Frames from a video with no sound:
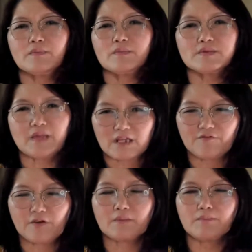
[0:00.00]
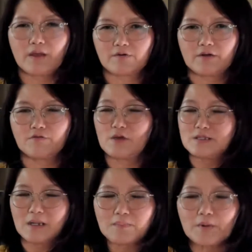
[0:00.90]
scientific background. For
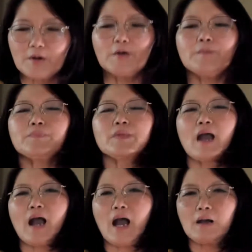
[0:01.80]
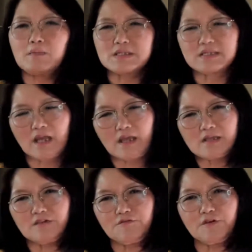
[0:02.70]
example, I'm a
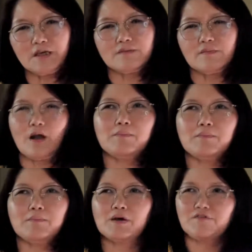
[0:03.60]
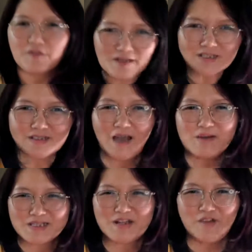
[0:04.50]
certified
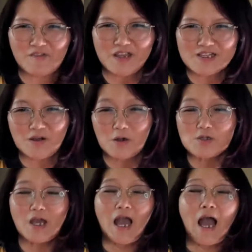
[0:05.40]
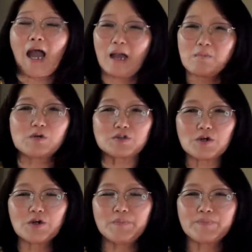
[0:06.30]
fitness coach. I'm also